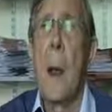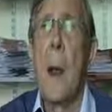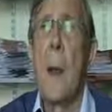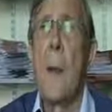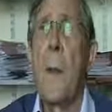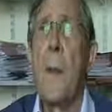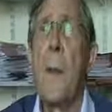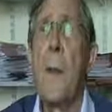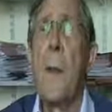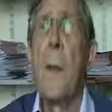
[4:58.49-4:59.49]

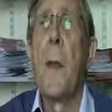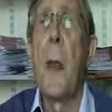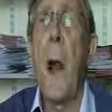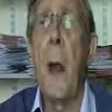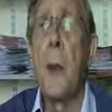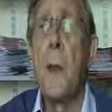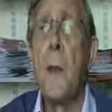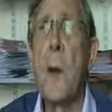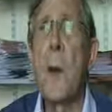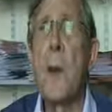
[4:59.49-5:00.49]
And the kind
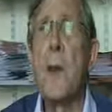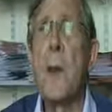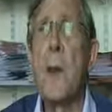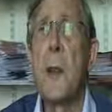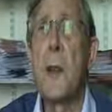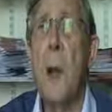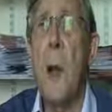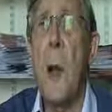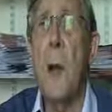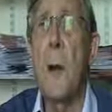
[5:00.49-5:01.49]
of knowledge that is
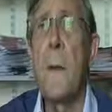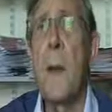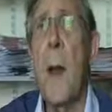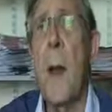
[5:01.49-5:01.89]
required for